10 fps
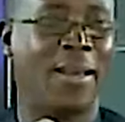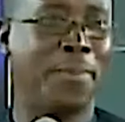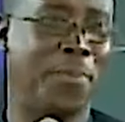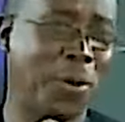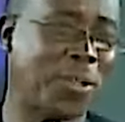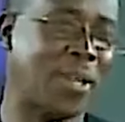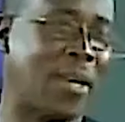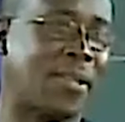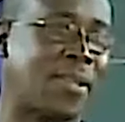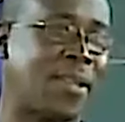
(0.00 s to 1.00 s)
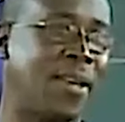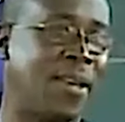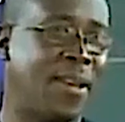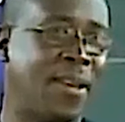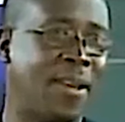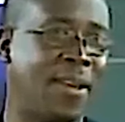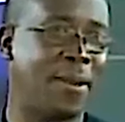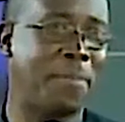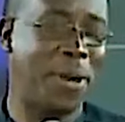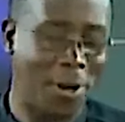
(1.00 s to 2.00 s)
Boasters.
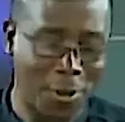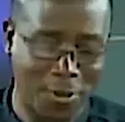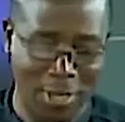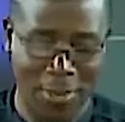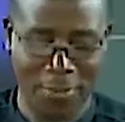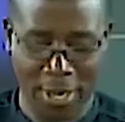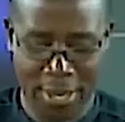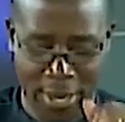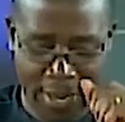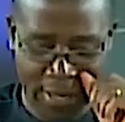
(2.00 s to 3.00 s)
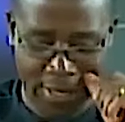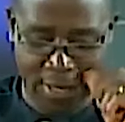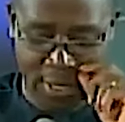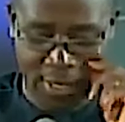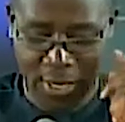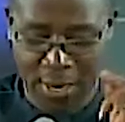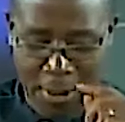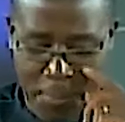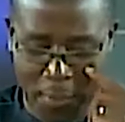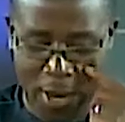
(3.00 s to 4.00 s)
Perilous times are here indeed.
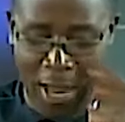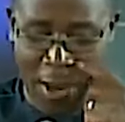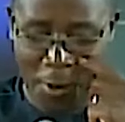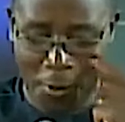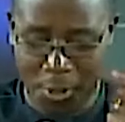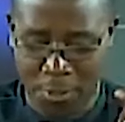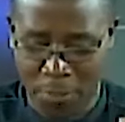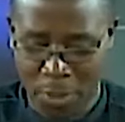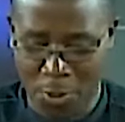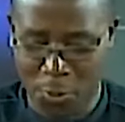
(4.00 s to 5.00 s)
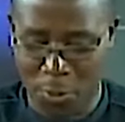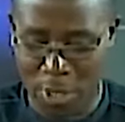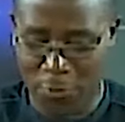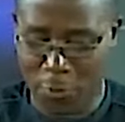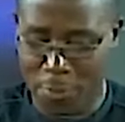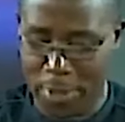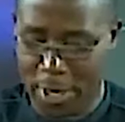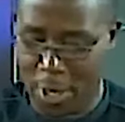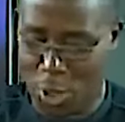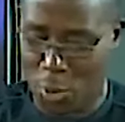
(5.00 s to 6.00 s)
Proud. Those who love to
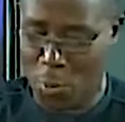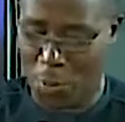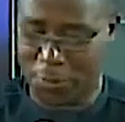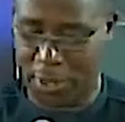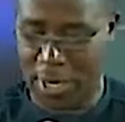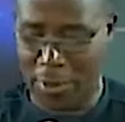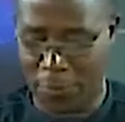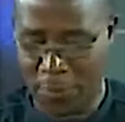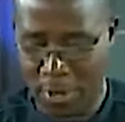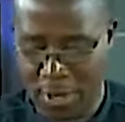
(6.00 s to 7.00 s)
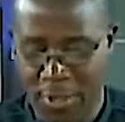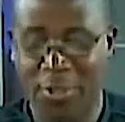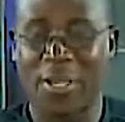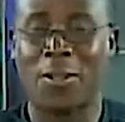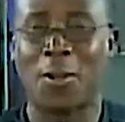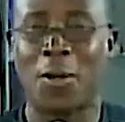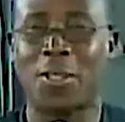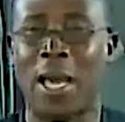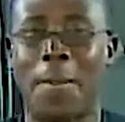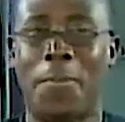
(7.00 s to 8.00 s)
make a show of self,
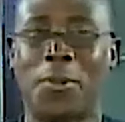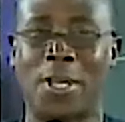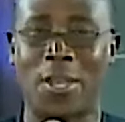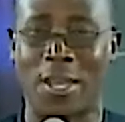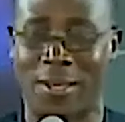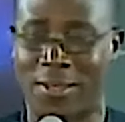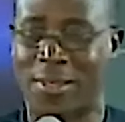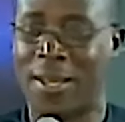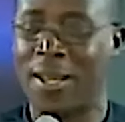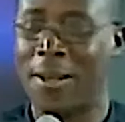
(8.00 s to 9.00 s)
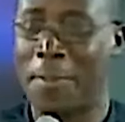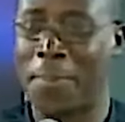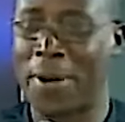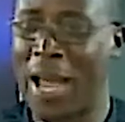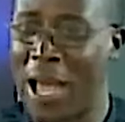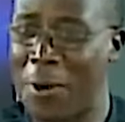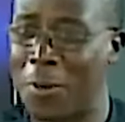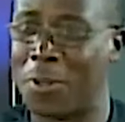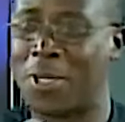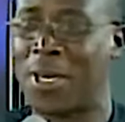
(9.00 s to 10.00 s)
status, and possessions.
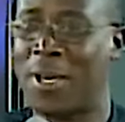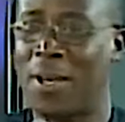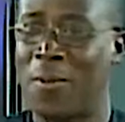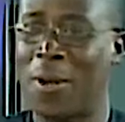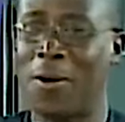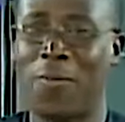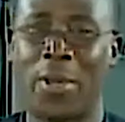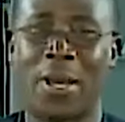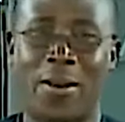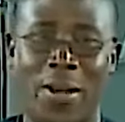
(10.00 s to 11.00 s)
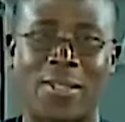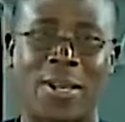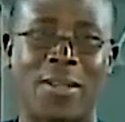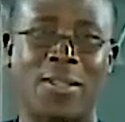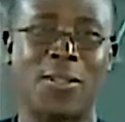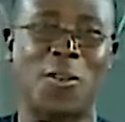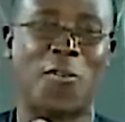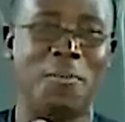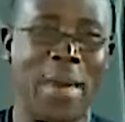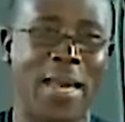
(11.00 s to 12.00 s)
Proud. One of the characteristics
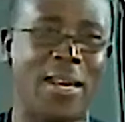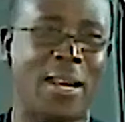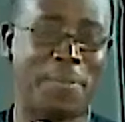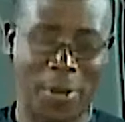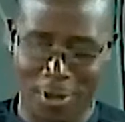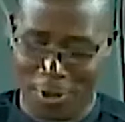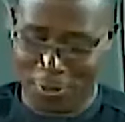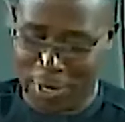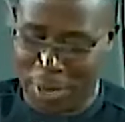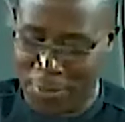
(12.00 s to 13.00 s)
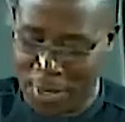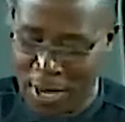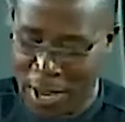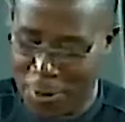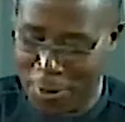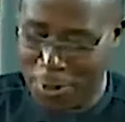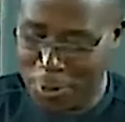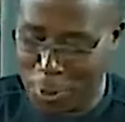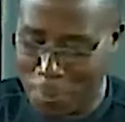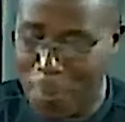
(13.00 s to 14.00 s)
of men in the perilous times,
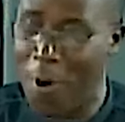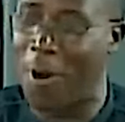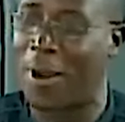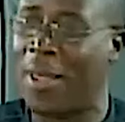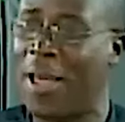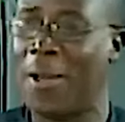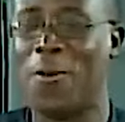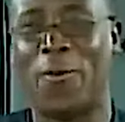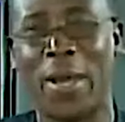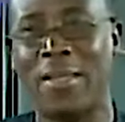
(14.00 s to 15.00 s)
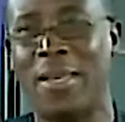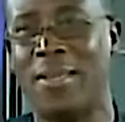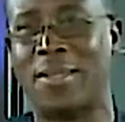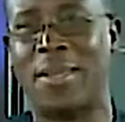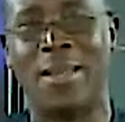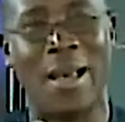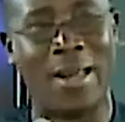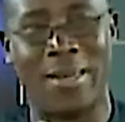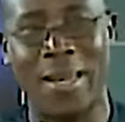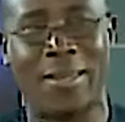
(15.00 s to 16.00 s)
according to Paul. And you find this in
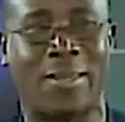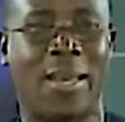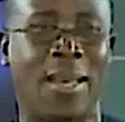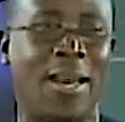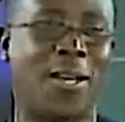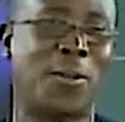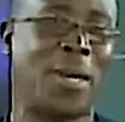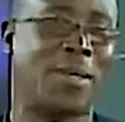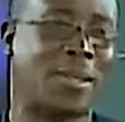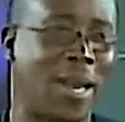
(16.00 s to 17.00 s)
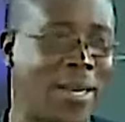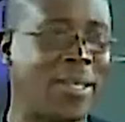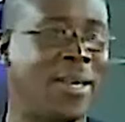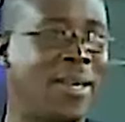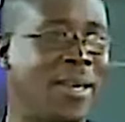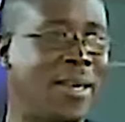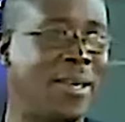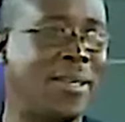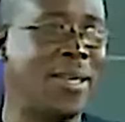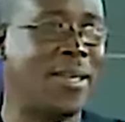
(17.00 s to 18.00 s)
our days. That's why he said,
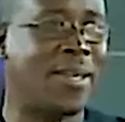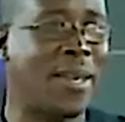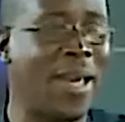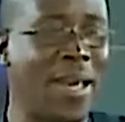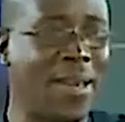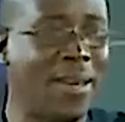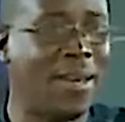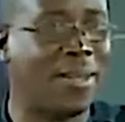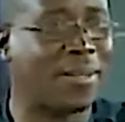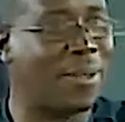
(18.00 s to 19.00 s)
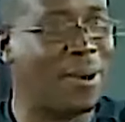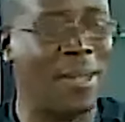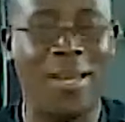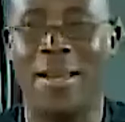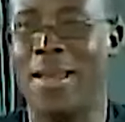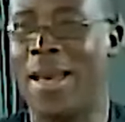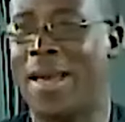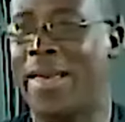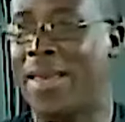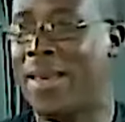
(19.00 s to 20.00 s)
indeed, the end is not really near
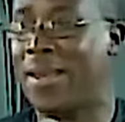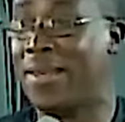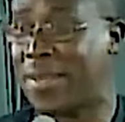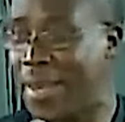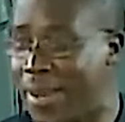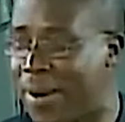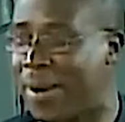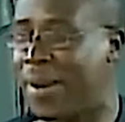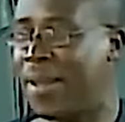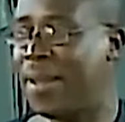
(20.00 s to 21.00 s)
again. It's here.